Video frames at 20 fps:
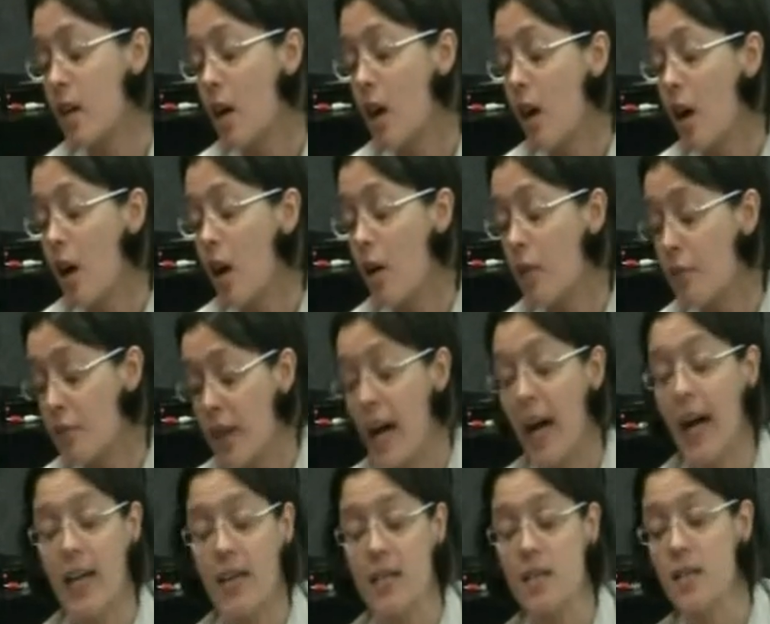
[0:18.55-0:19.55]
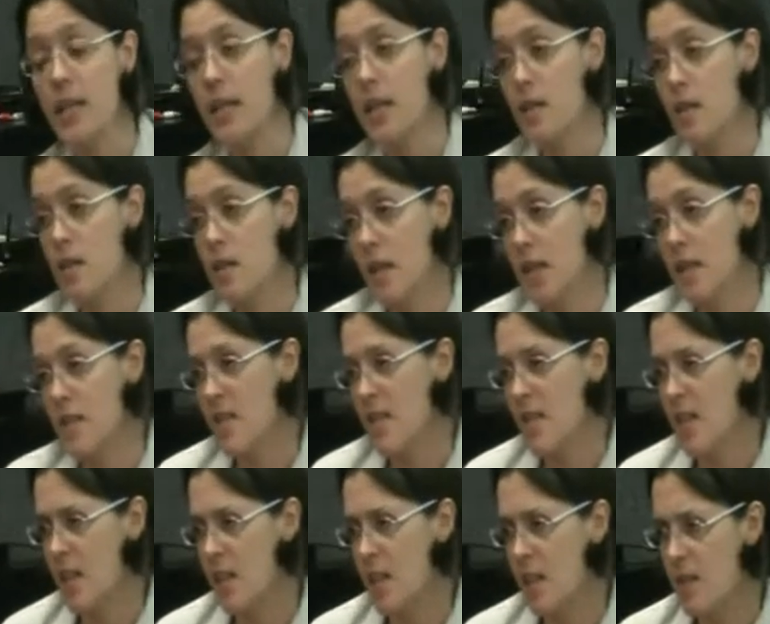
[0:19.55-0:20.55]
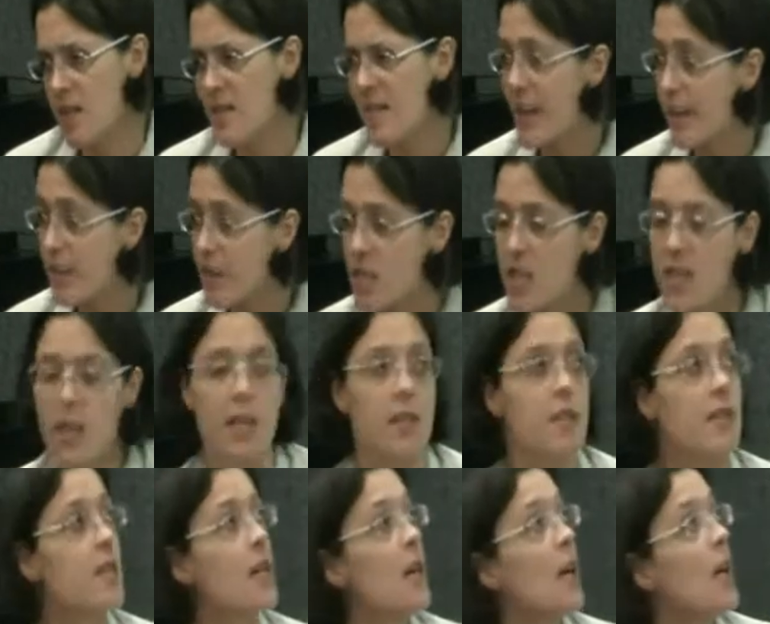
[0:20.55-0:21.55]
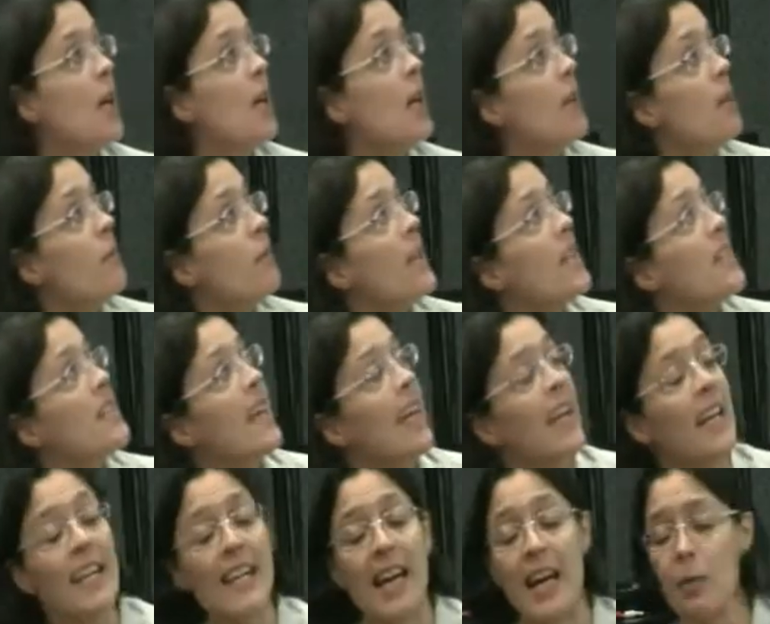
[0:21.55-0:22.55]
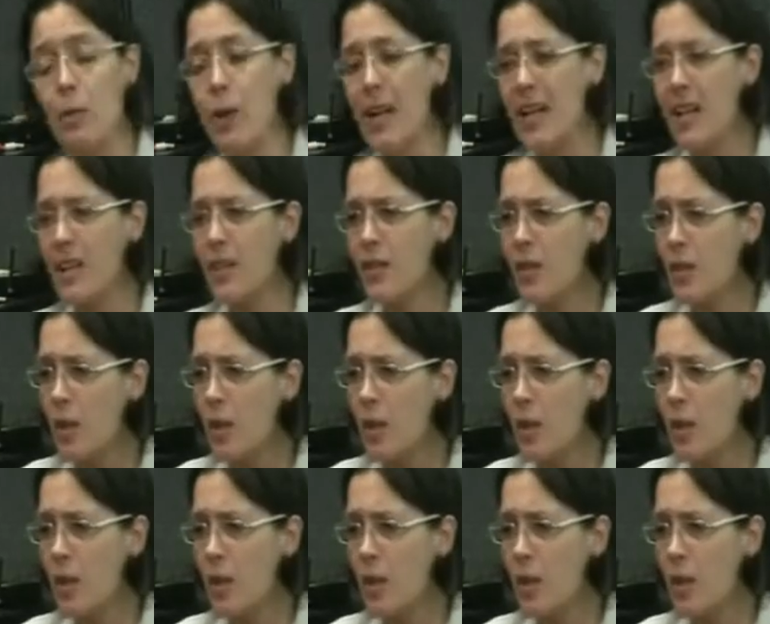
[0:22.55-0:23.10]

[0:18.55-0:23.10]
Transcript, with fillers: of that in the 1970s by saying that, well,